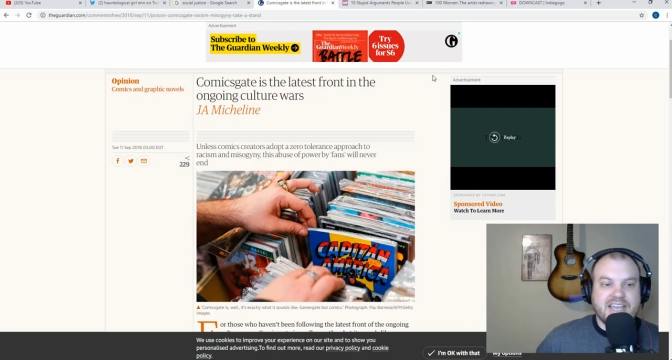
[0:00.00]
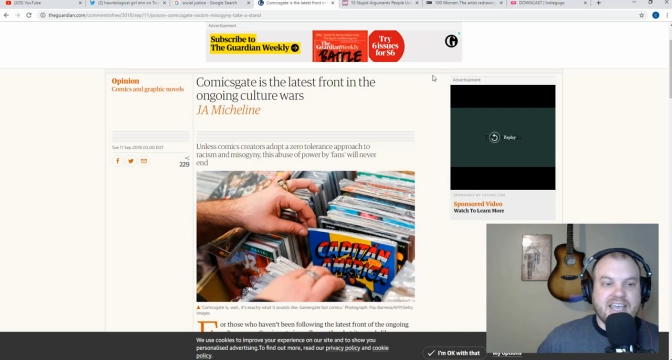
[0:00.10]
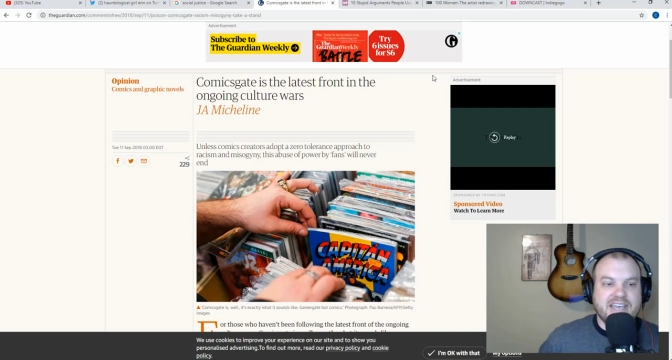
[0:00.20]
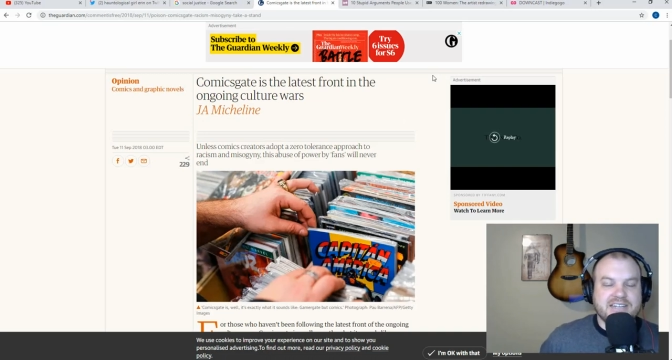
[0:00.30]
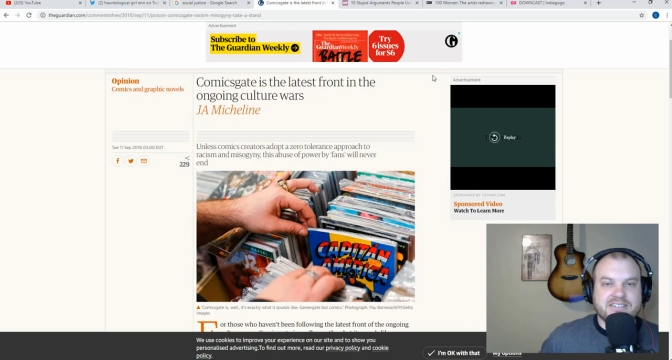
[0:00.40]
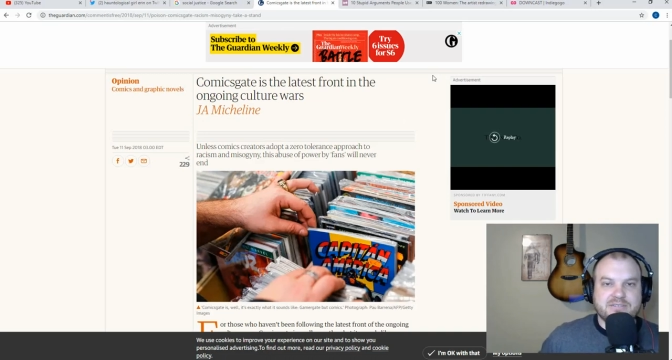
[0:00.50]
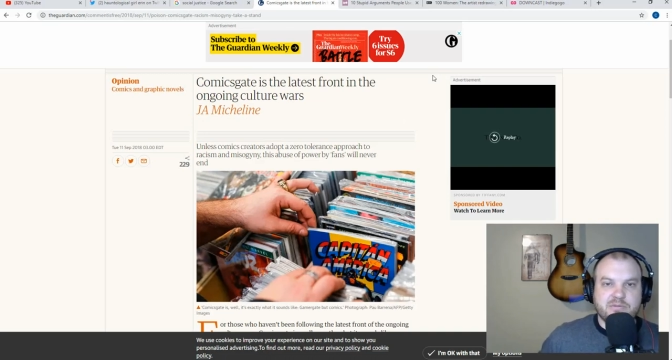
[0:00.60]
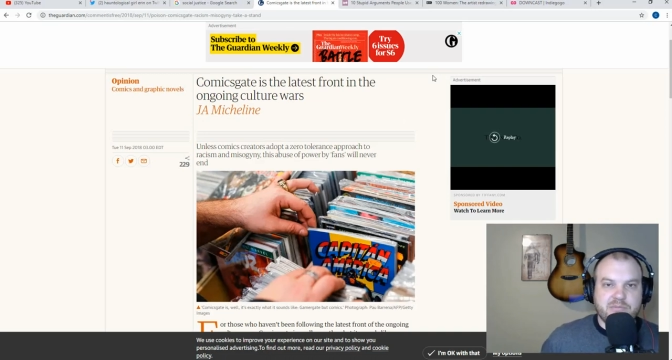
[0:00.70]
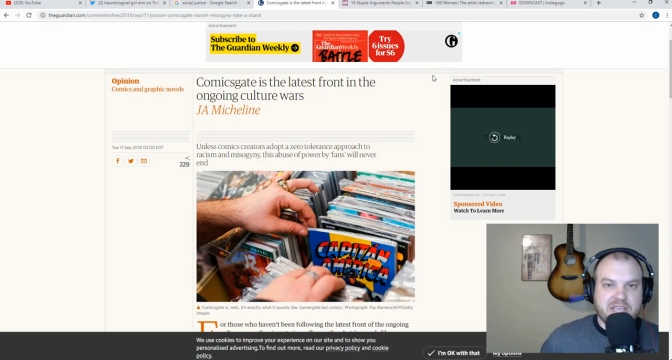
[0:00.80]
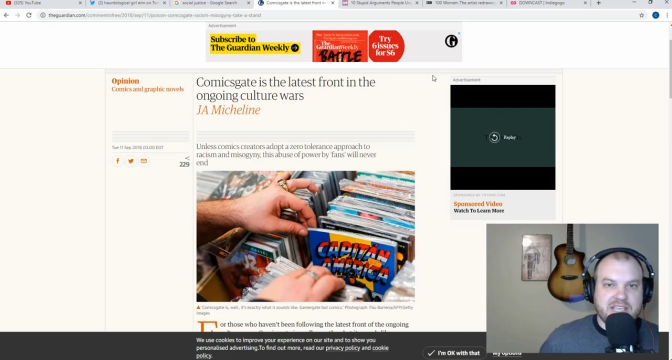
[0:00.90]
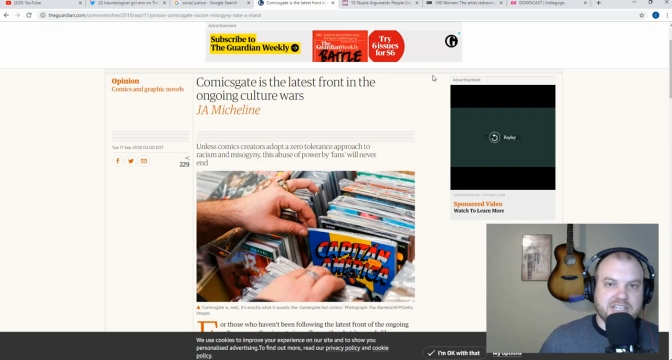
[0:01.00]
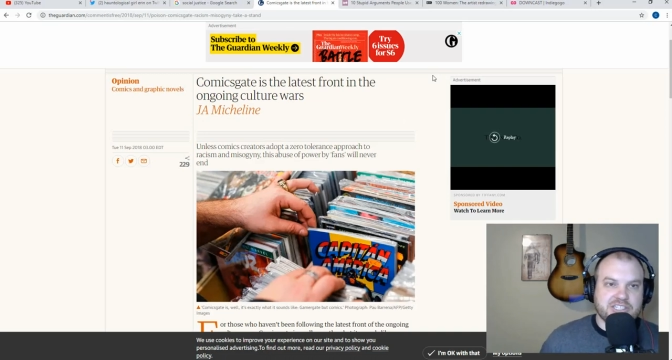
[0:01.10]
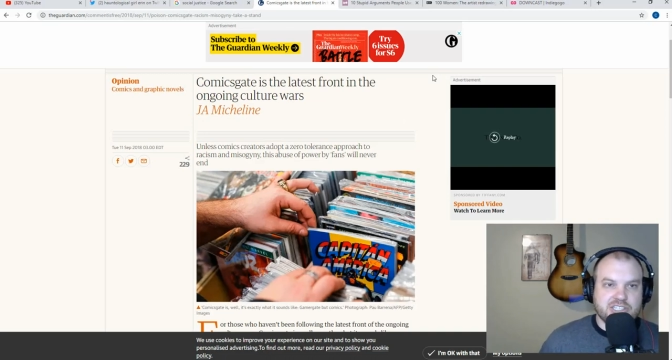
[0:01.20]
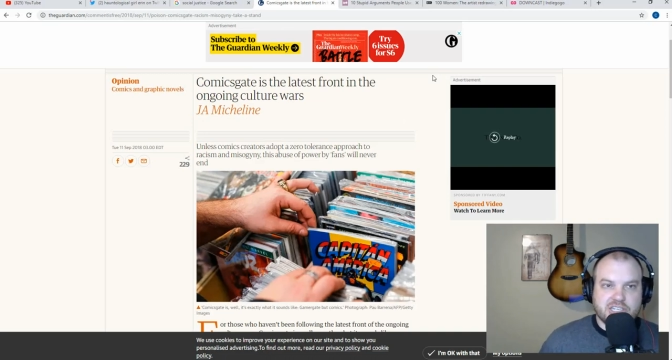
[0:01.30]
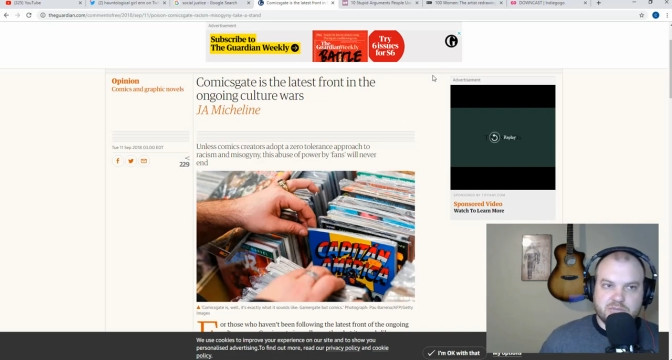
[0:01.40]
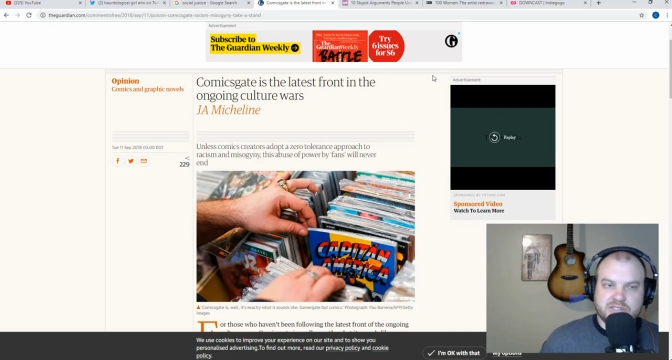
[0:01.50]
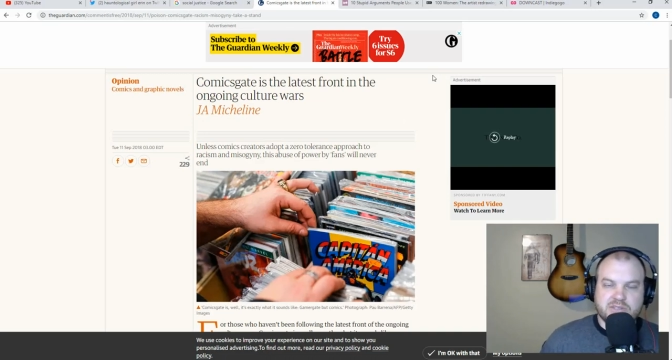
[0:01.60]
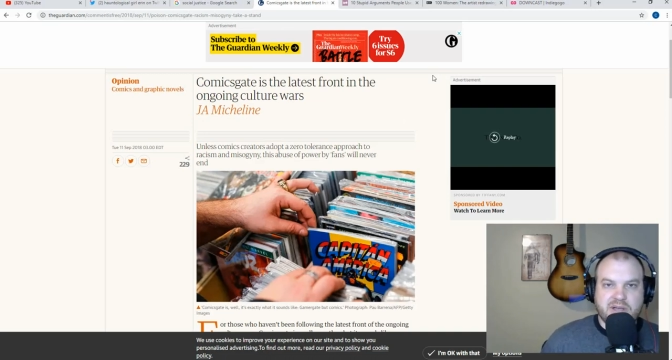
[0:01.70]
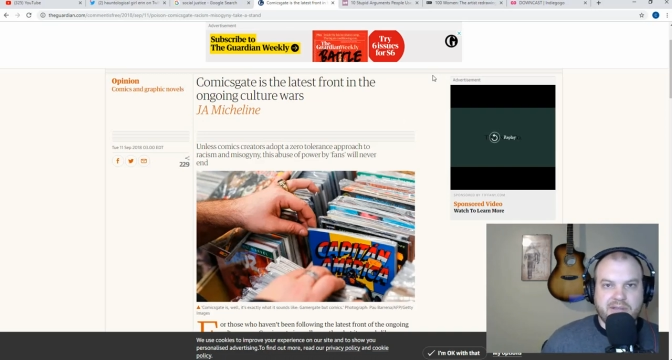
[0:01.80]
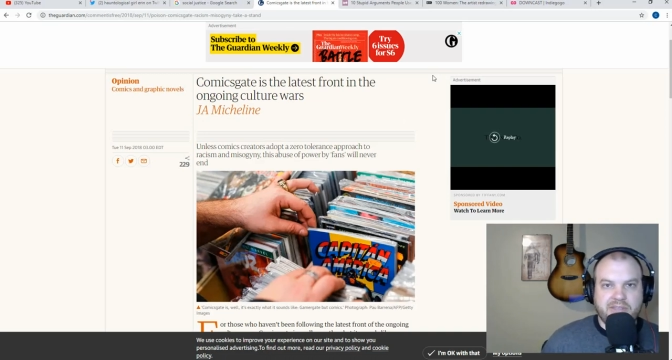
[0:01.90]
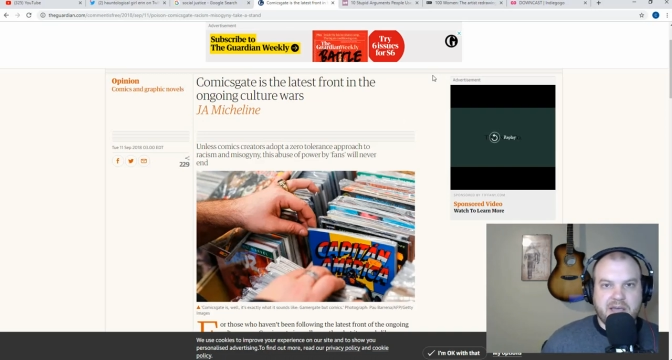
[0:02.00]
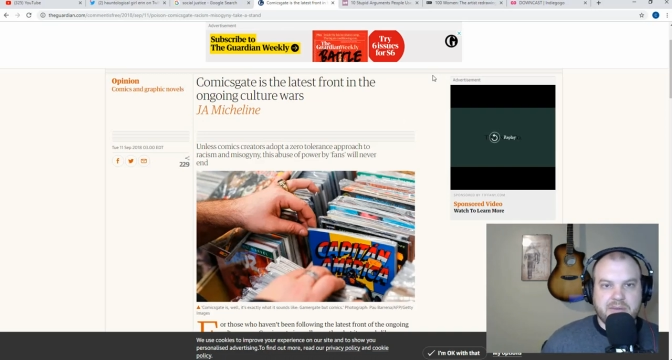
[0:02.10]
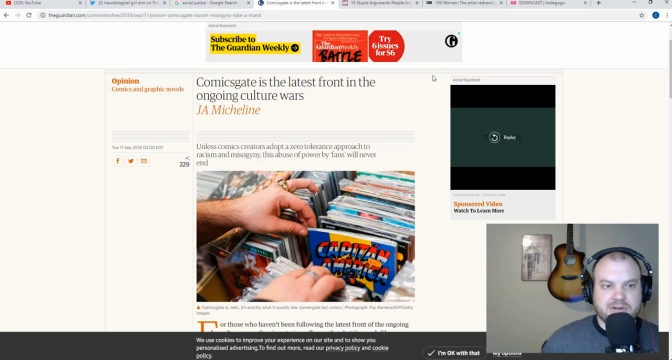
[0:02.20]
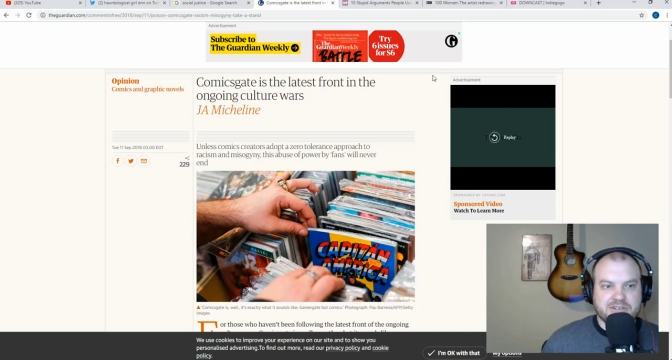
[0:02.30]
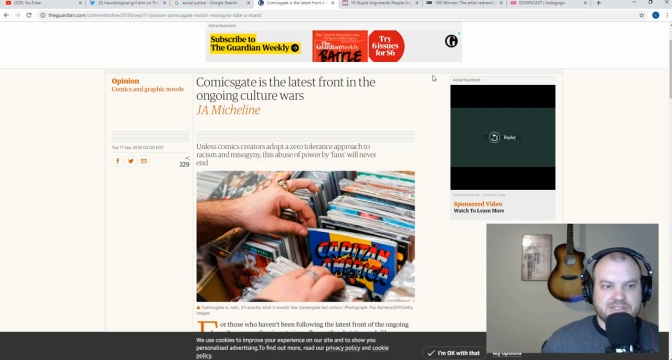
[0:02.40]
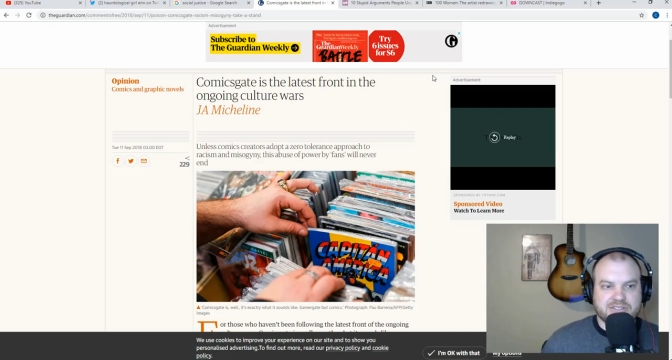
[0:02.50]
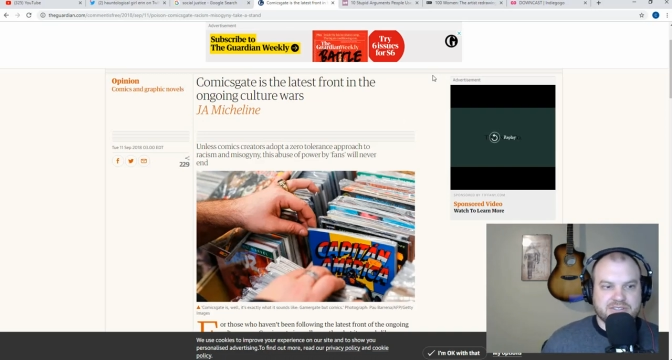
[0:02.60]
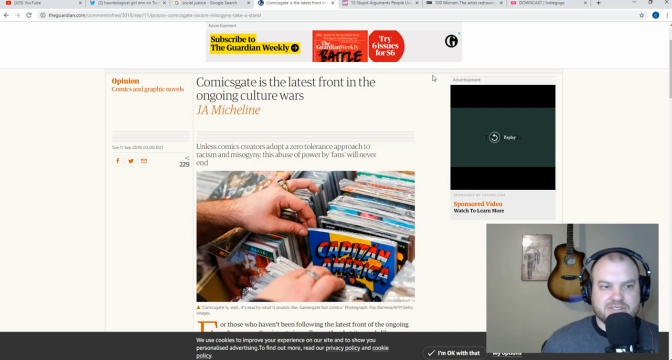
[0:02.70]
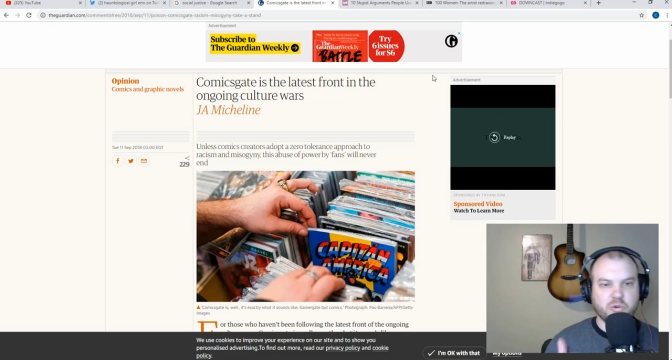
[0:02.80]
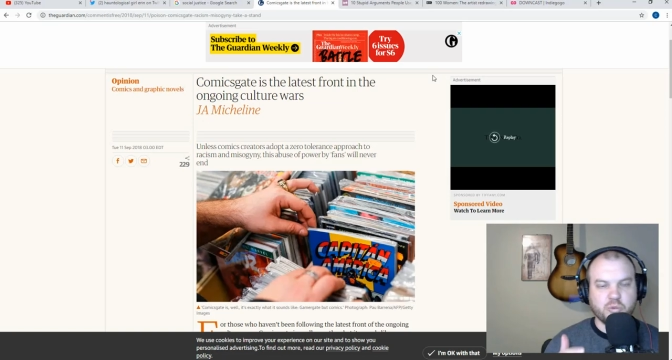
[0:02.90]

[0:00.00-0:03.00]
and making judgments about that person's